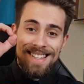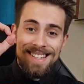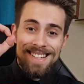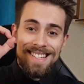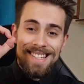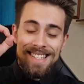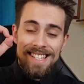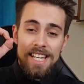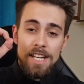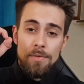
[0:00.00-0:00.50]

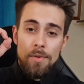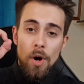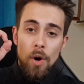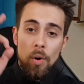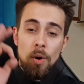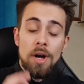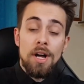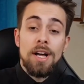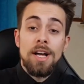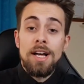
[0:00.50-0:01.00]

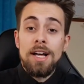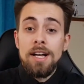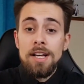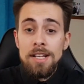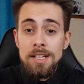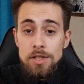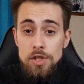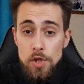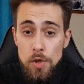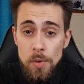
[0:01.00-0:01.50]
zero
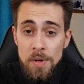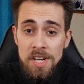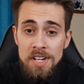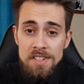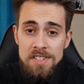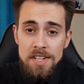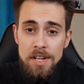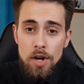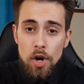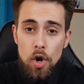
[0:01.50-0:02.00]
two
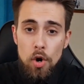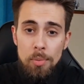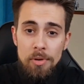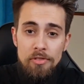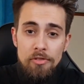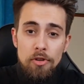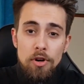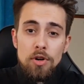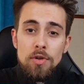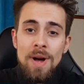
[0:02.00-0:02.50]
years ago,
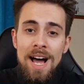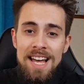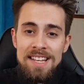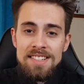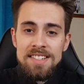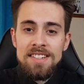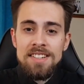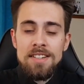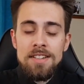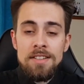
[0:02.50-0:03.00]
before
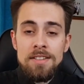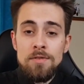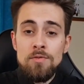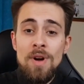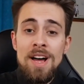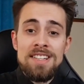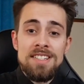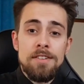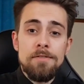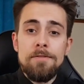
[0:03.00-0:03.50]
Ryzen,
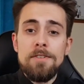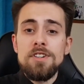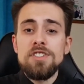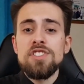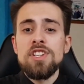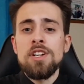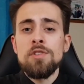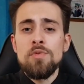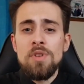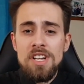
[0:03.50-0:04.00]
Ryzen first
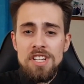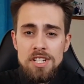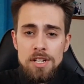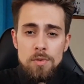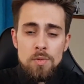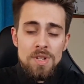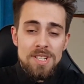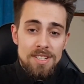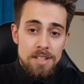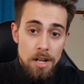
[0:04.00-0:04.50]

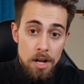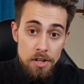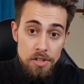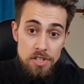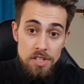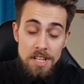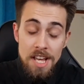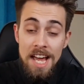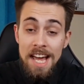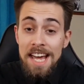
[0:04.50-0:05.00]
generation was
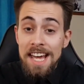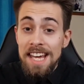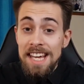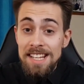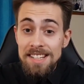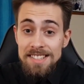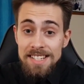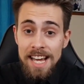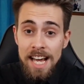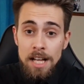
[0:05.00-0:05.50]
launched,
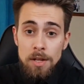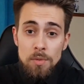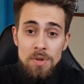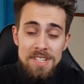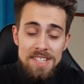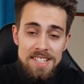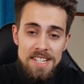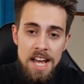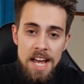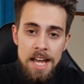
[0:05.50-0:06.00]
Intel
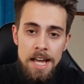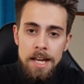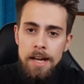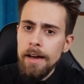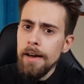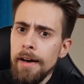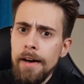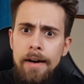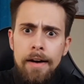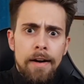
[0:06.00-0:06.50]
was
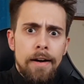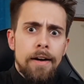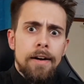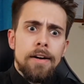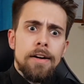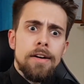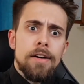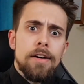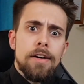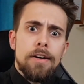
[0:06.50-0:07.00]
saying,
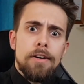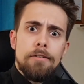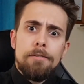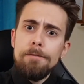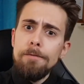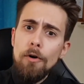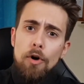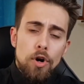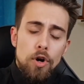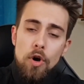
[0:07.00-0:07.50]

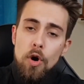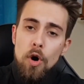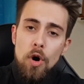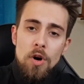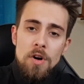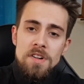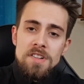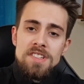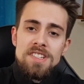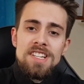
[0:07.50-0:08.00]
four
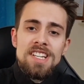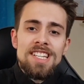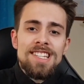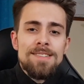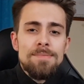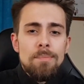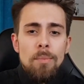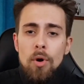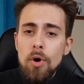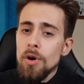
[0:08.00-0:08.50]
cores is
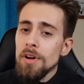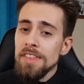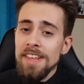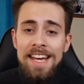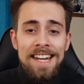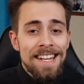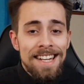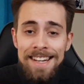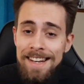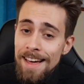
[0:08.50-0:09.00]
more
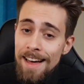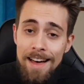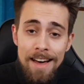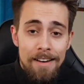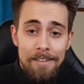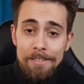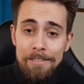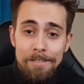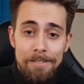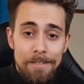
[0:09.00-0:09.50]
than
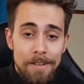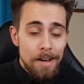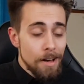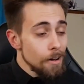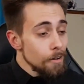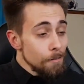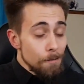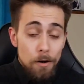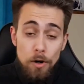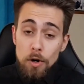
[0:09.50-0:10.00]
enough.
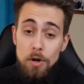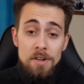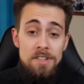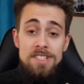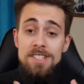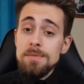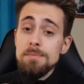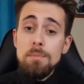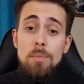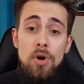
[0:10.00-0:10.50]
Four cores
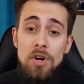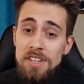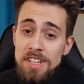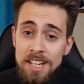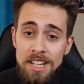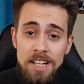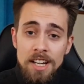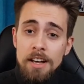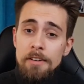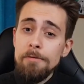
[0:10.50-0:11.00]
is more
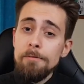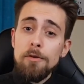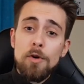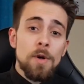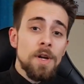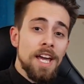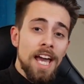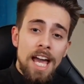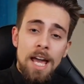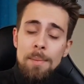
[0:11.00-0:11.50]
than enough
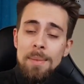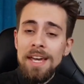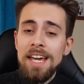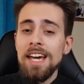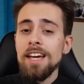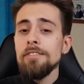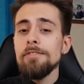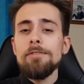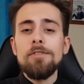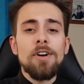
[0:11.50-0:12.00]
for gaming
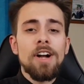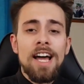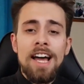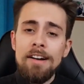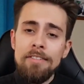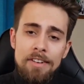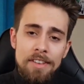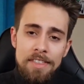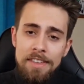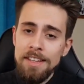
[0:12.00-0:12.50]
and for
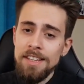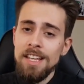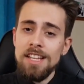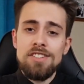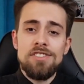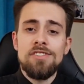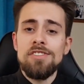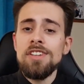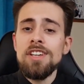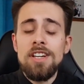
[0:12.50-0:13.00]
everything
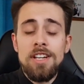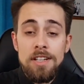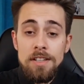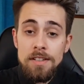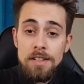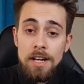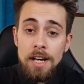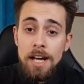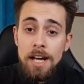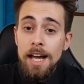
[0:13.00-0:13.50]
that you need.
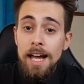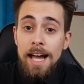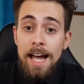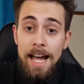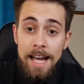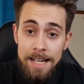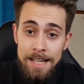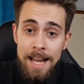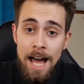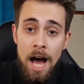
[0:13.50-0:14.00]

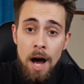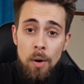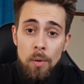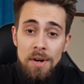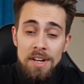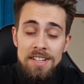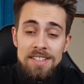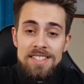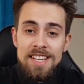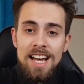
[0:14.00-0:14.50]
And now
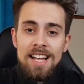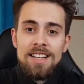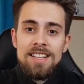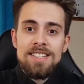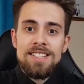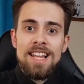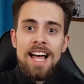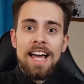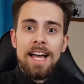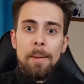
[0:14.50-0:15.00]
Intel
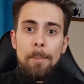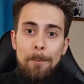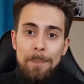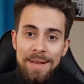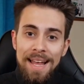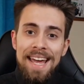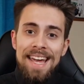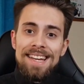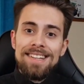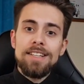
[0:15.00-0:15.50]
is like
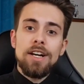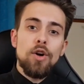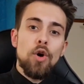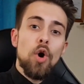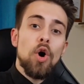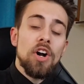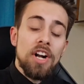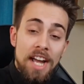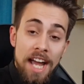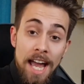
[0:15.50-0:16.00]
playing the
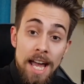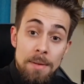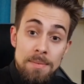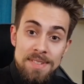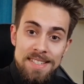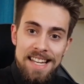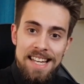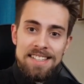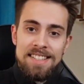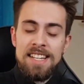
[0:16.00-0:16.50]
core
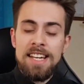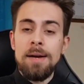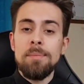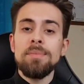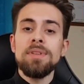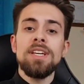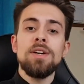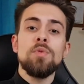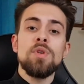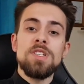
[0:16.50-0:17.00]
games that
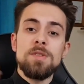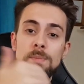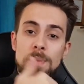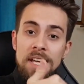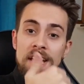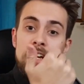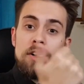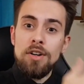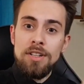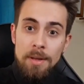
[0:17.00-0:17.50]
AMD was
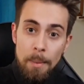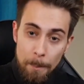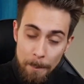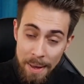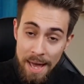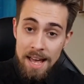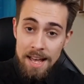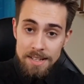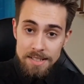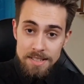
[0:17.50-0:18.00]
playing on the
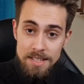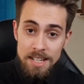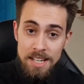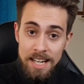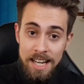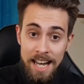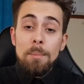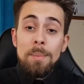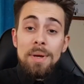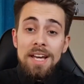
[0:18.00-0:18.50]
past
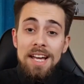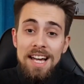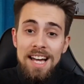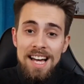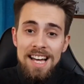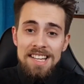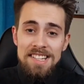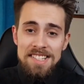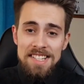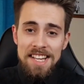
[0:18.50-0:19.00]

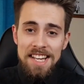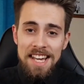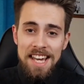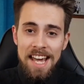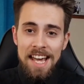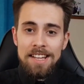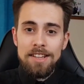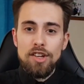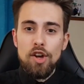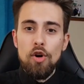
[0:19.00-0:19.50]
because they
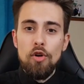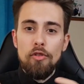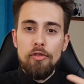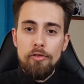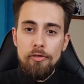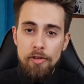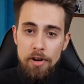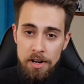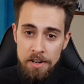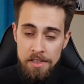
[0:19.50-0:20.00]
can't go
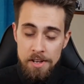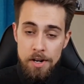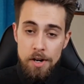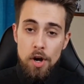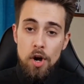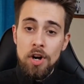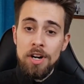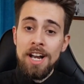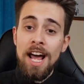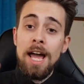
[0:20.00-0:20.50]
further
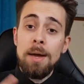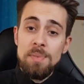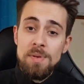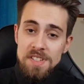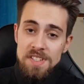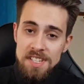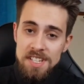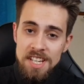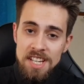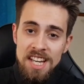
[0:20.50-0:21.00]
on
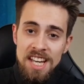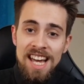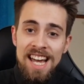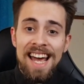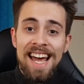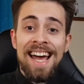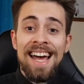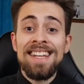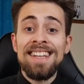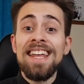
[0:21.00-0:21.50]
IPC
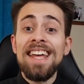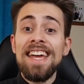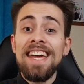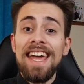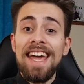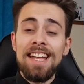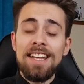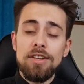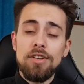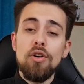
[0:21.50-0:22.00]
and they
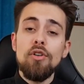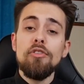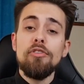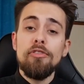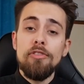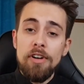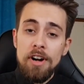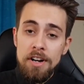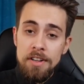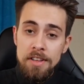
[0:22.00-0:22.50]
can't go
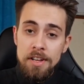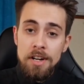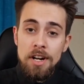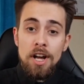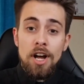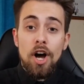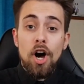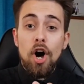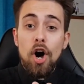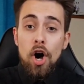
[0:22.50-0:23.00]
further
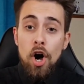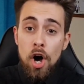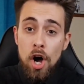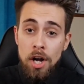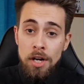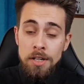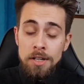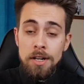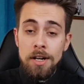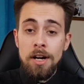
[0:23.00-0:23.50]

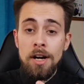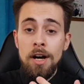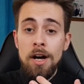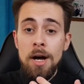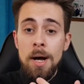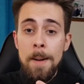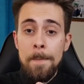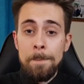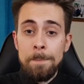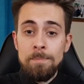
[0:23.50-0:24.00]
on
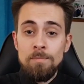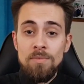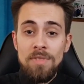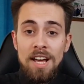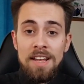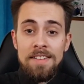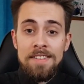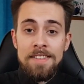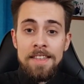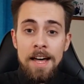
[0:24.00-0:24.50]
um,
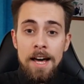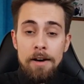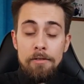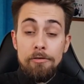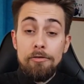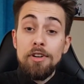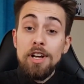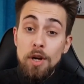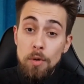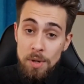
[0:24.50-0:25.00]
the
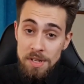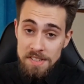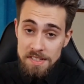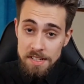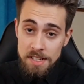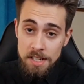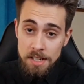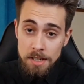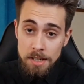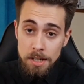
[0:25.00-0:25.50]

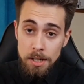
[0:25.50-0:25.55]
frequency,